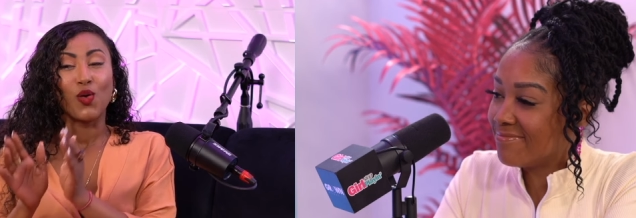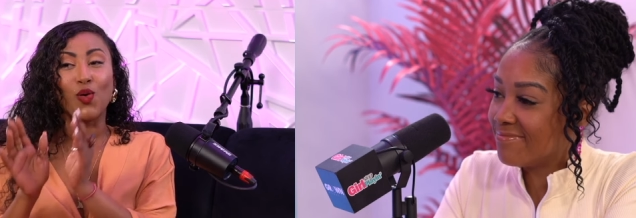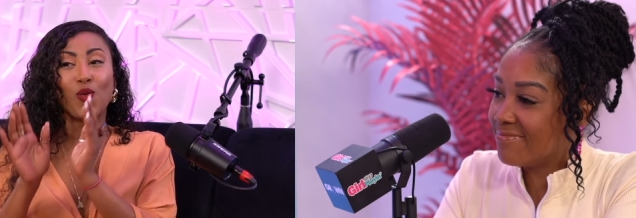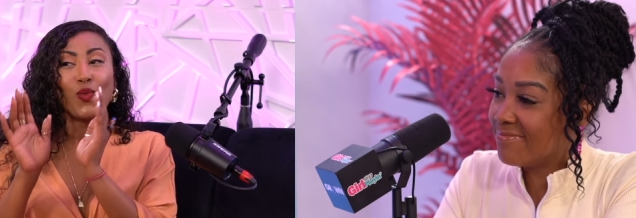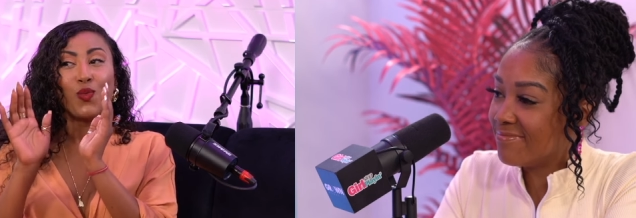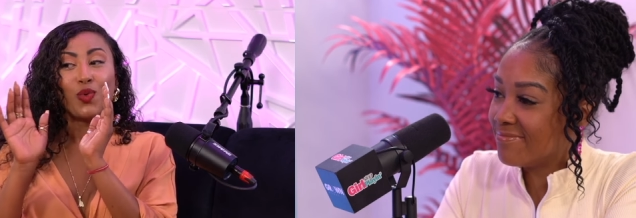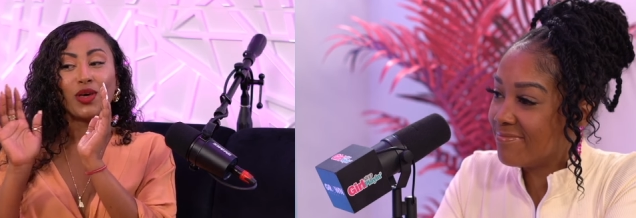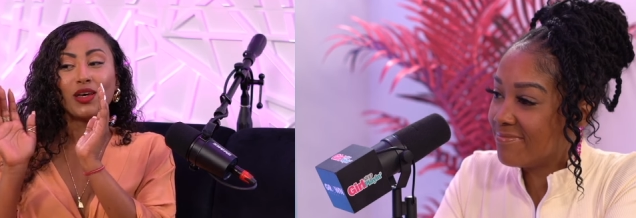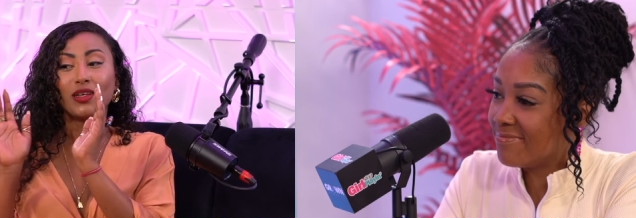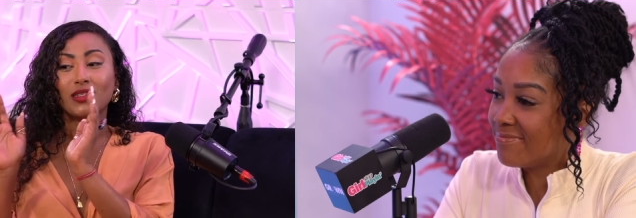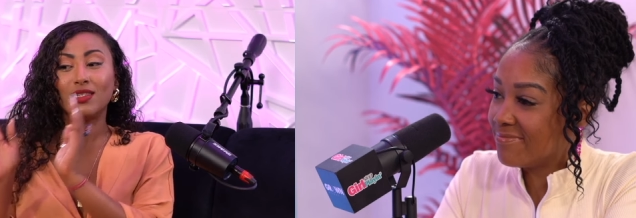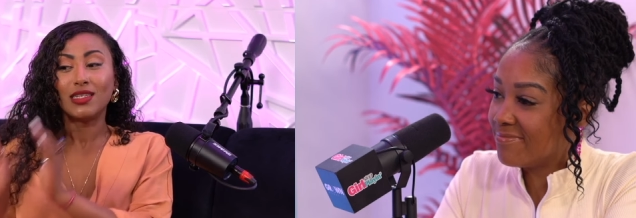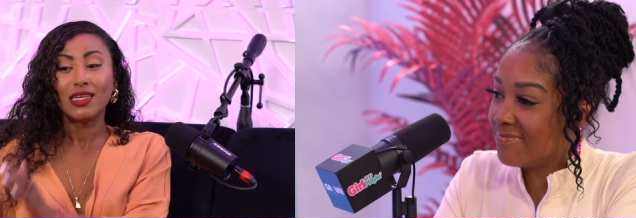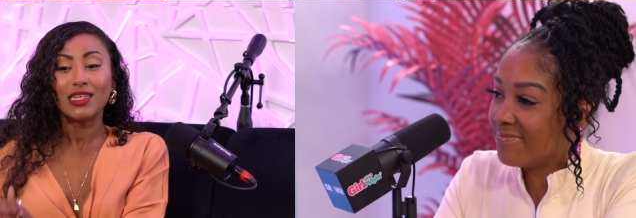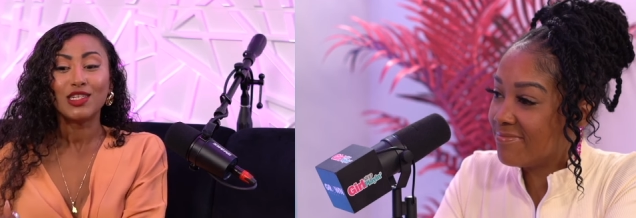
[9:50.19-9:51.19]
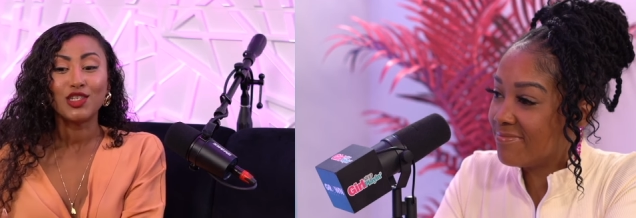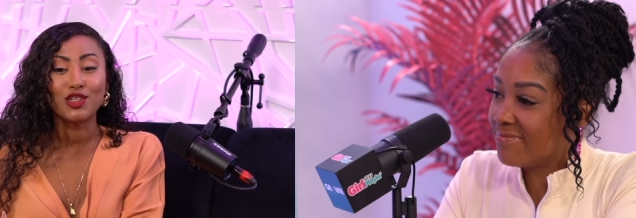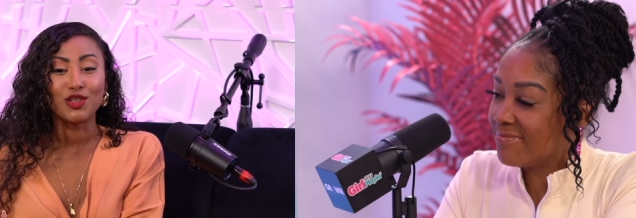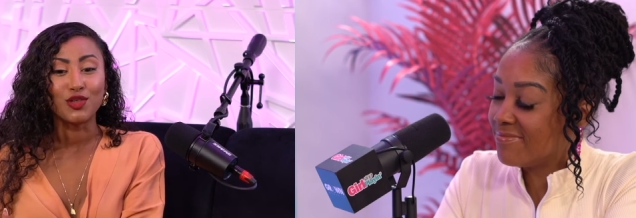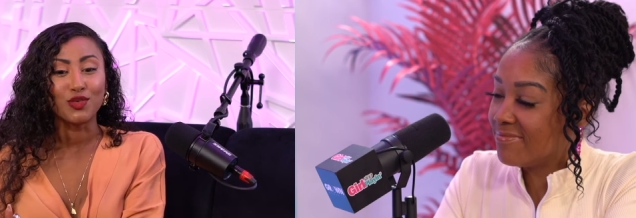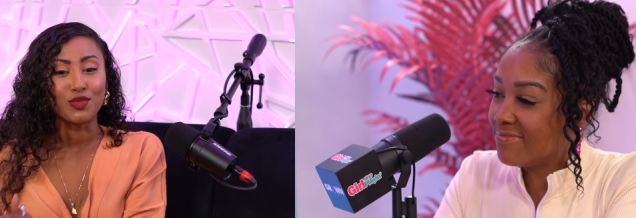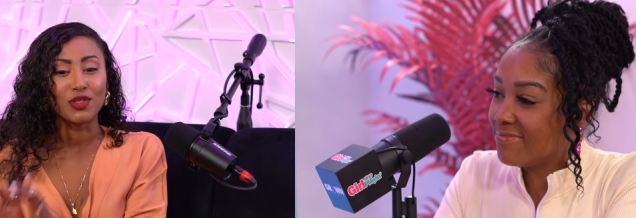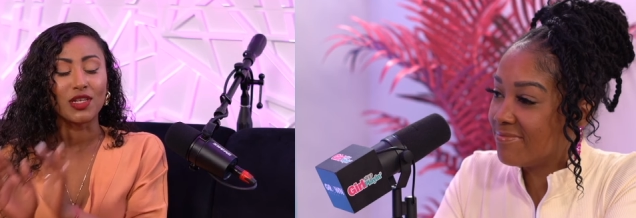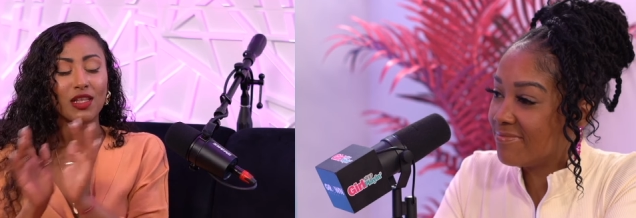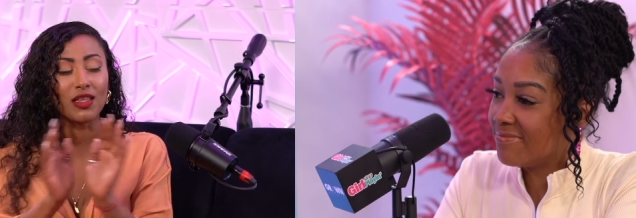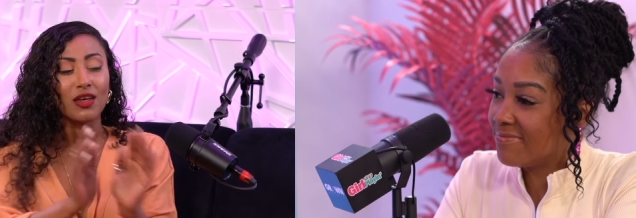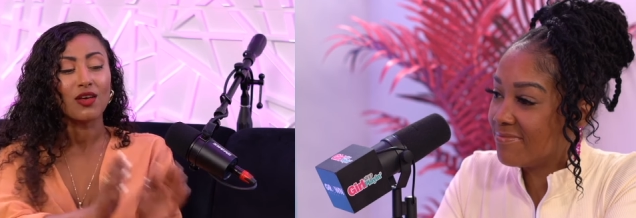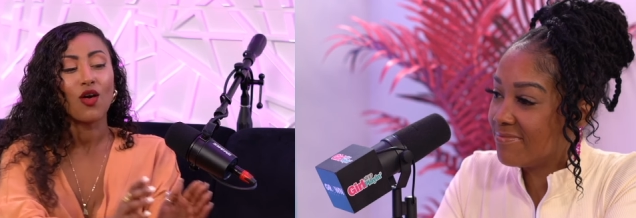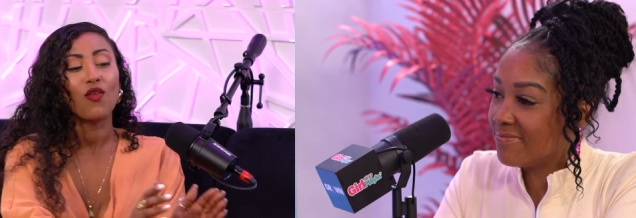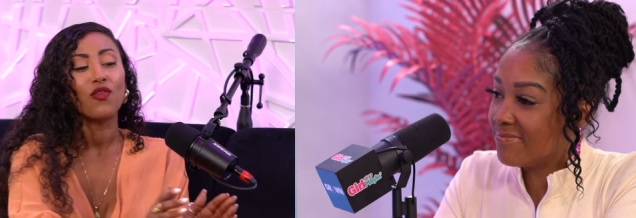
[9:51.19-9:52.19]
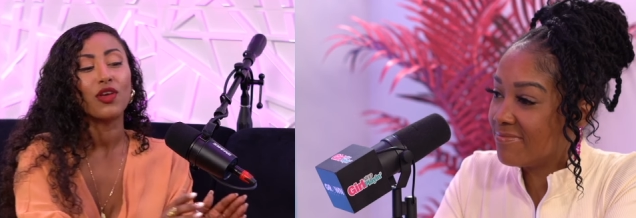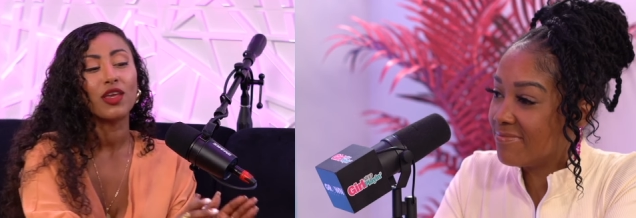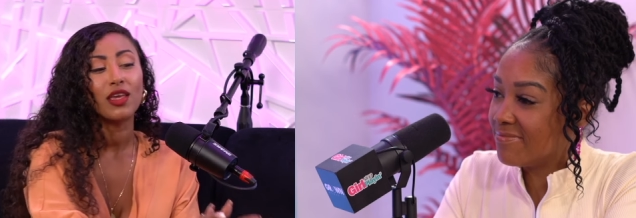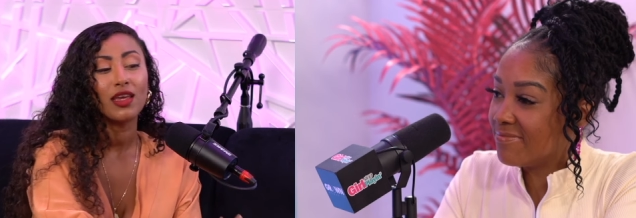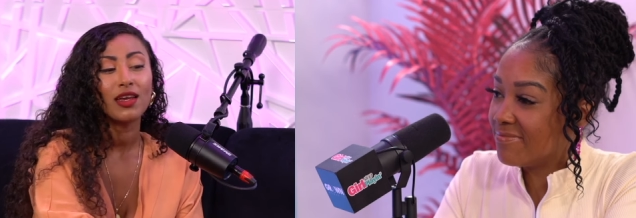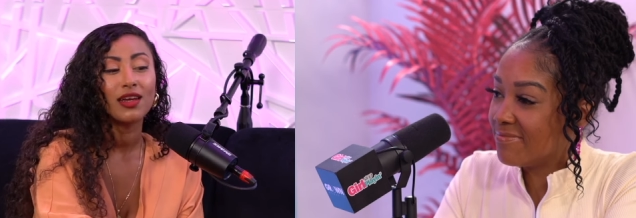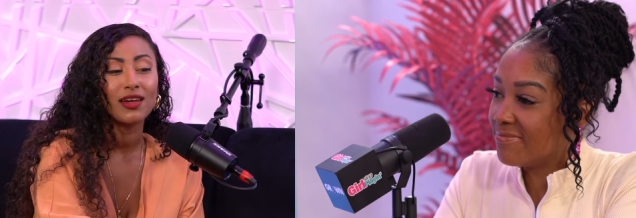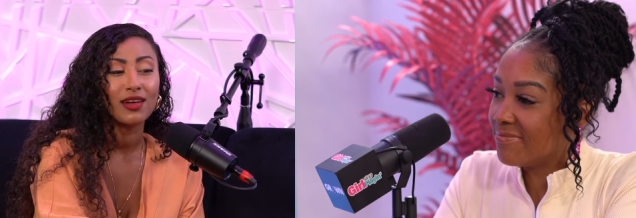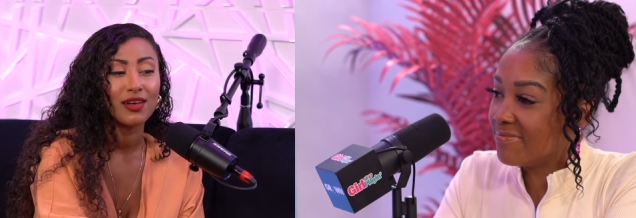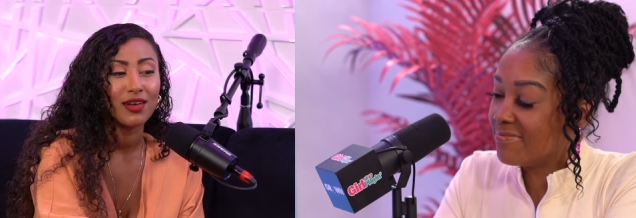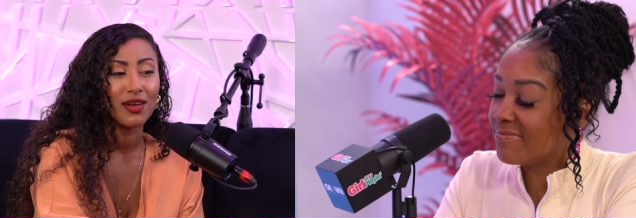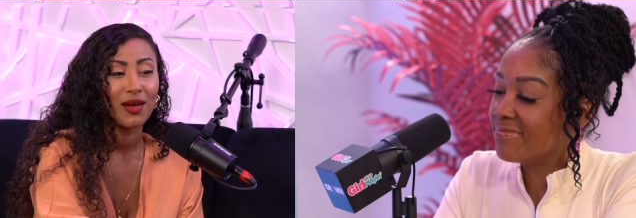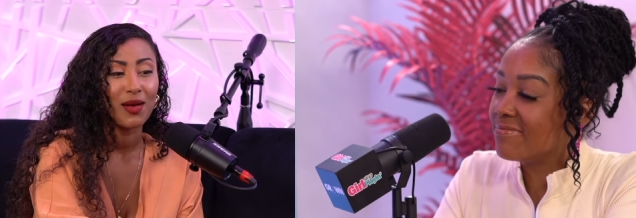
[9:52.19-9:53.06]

Speaker 1: will teach you to look over here